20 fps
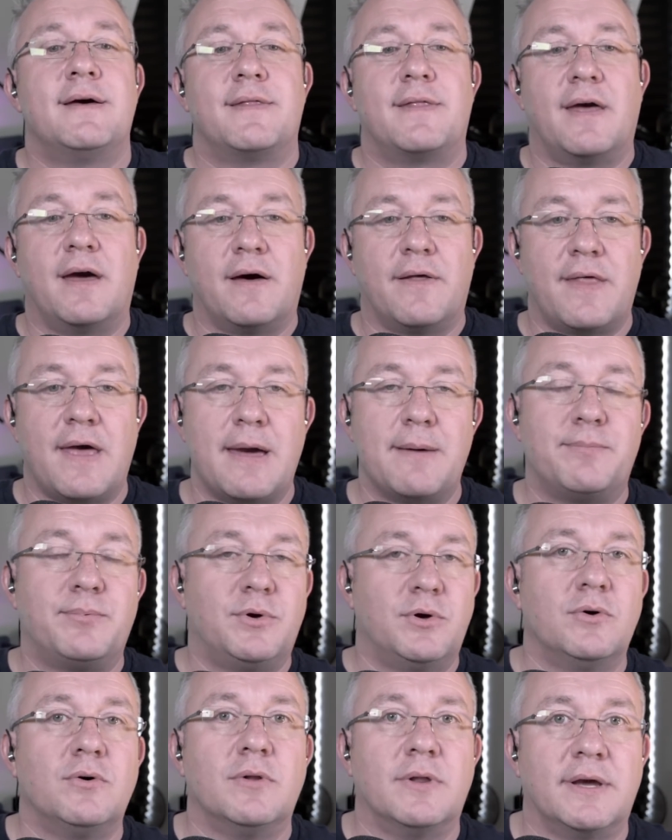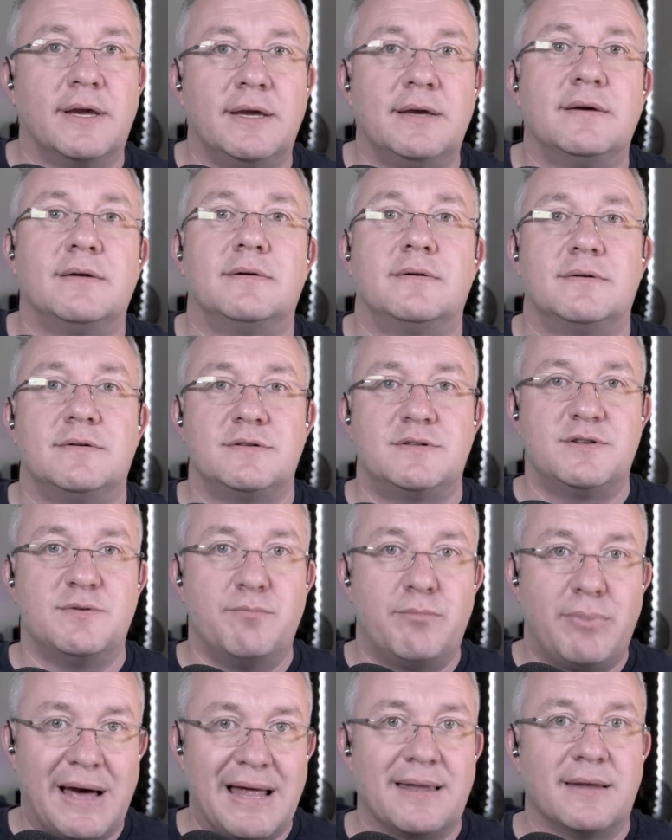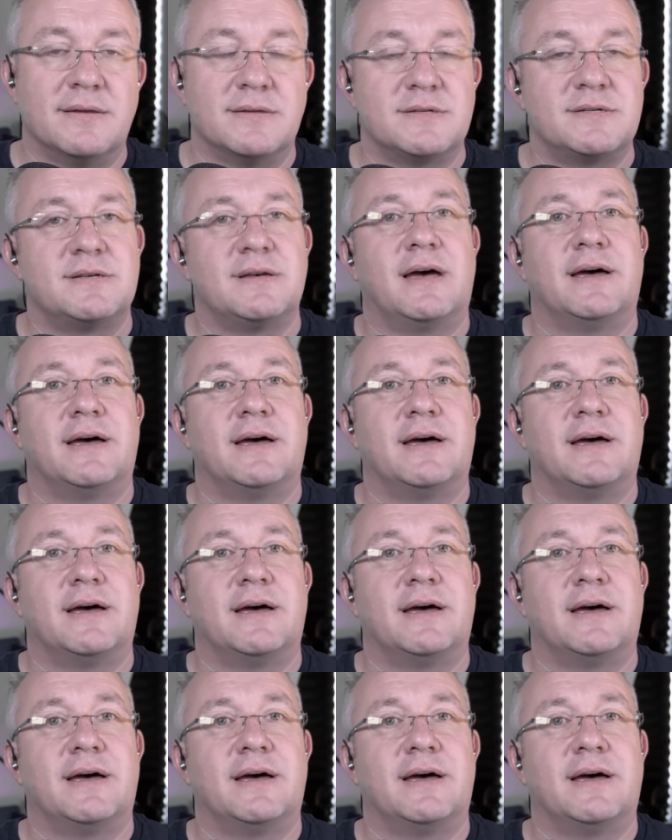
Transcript: They are there purely to balance